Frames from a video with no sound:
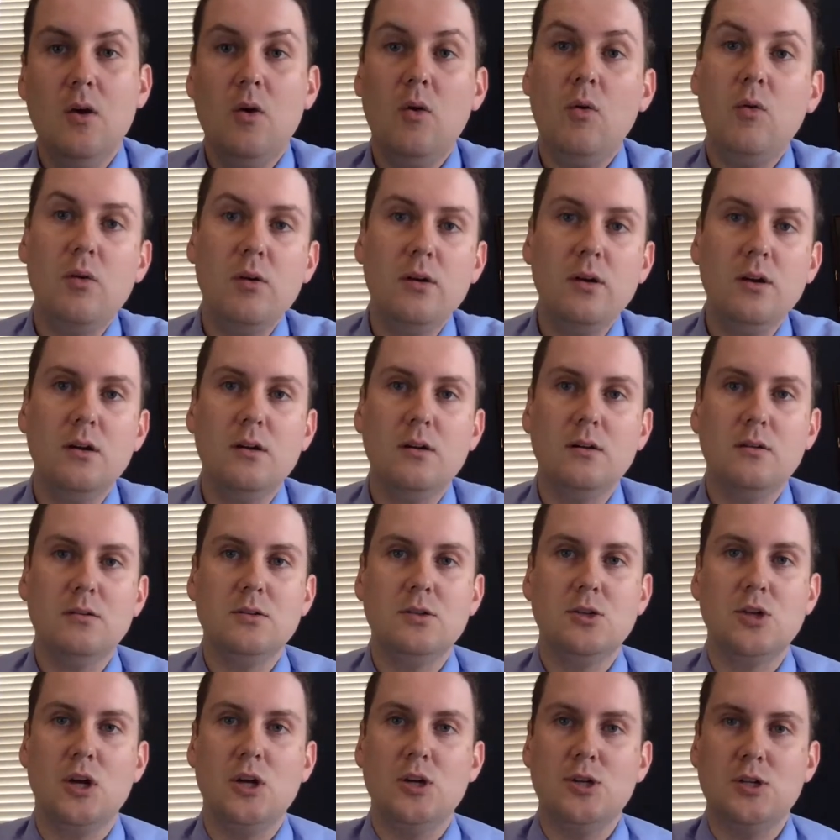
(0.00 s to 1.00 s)
or
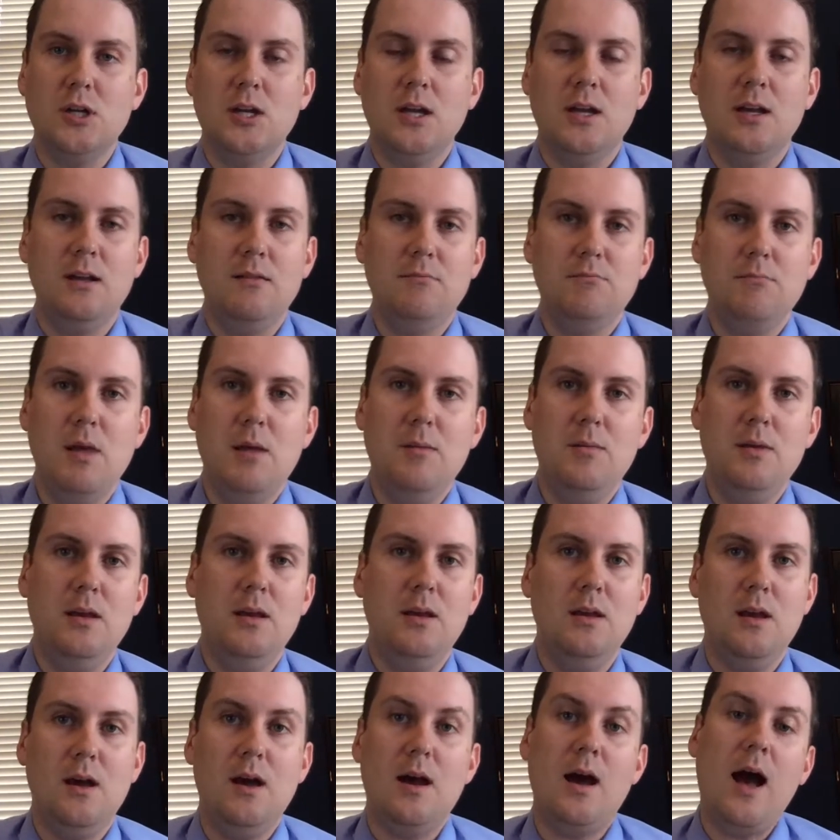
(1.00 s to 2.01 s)
you're charging
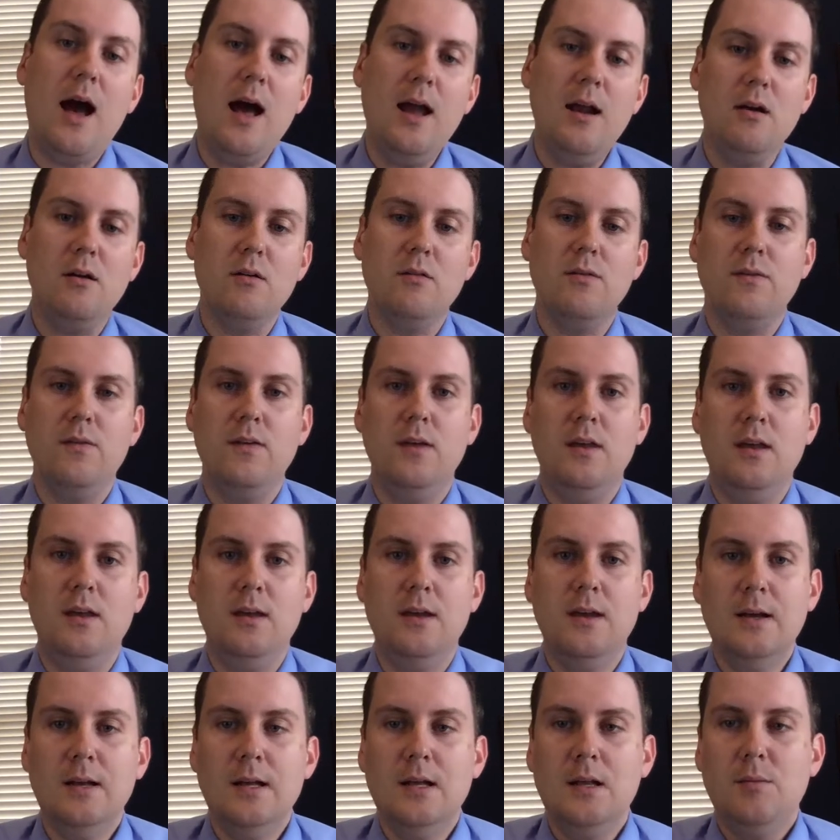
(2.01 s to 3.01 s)
maybe a higher
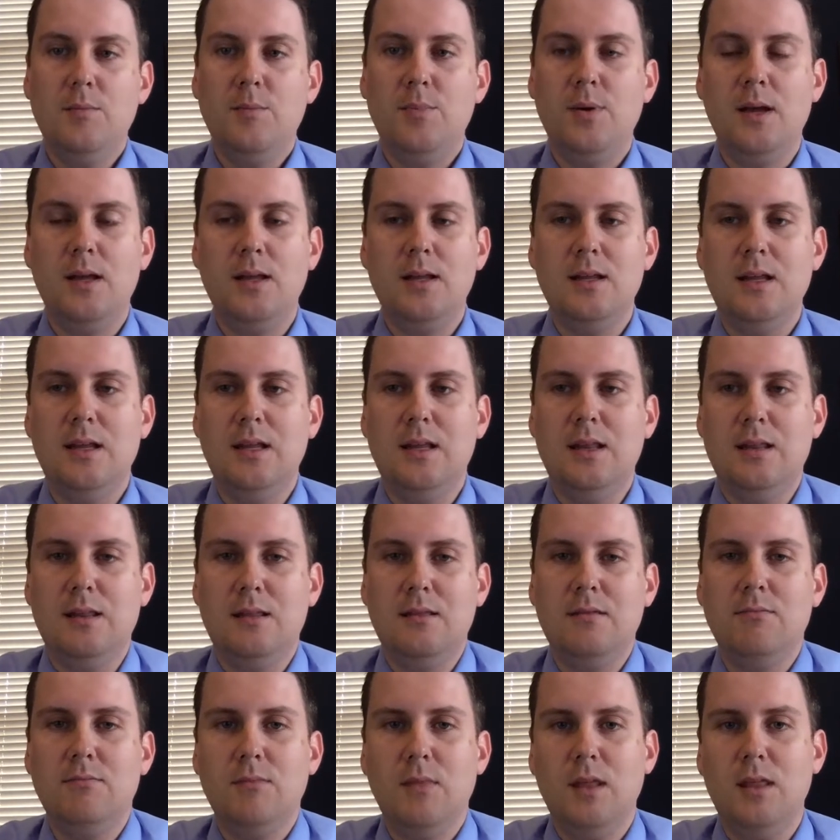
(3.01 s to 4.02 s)
fee, but
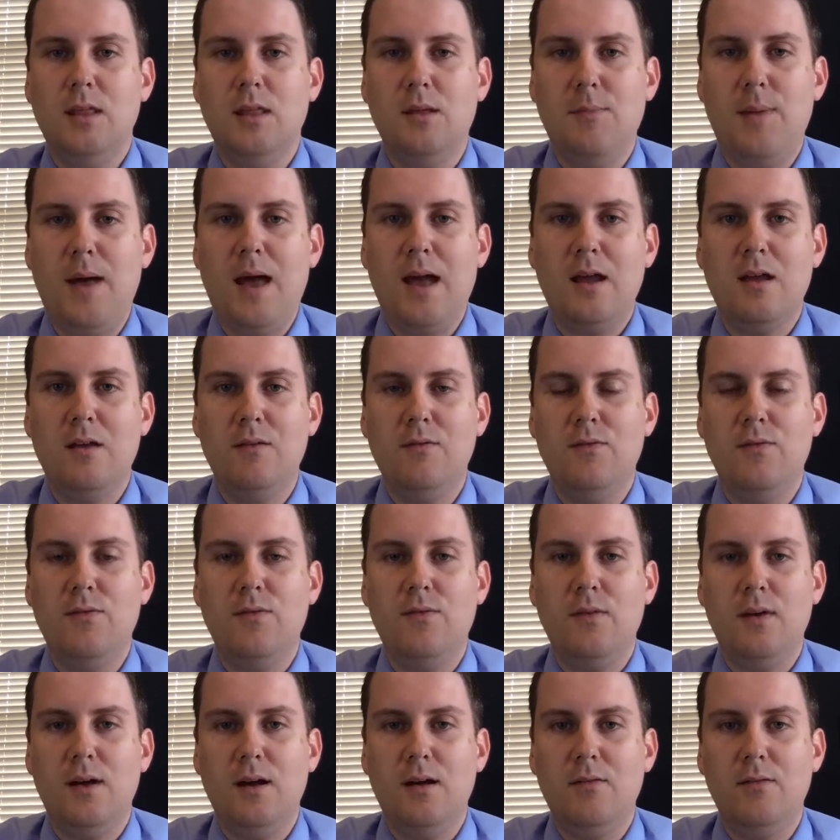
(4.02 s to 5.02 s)
in the back of
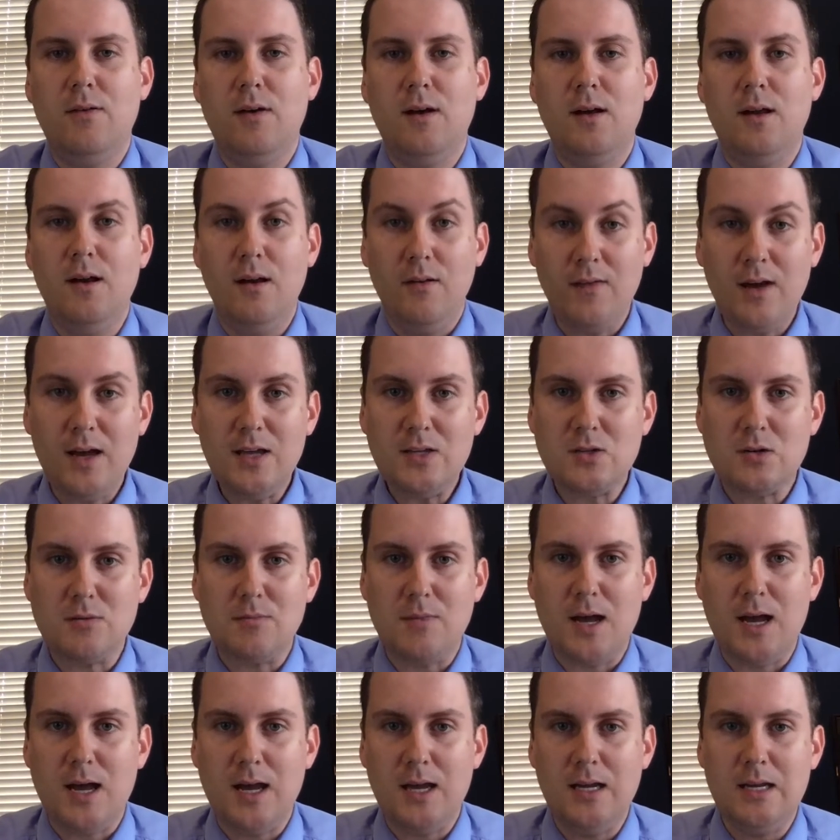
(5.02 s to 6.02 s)
an advisor
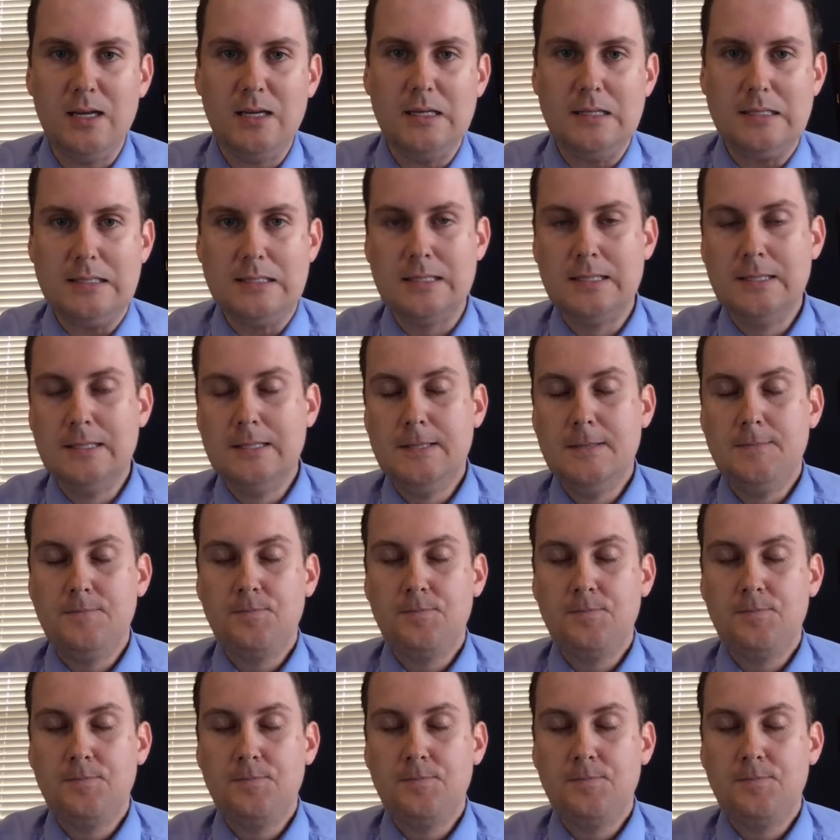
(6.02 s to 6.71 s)
mind is,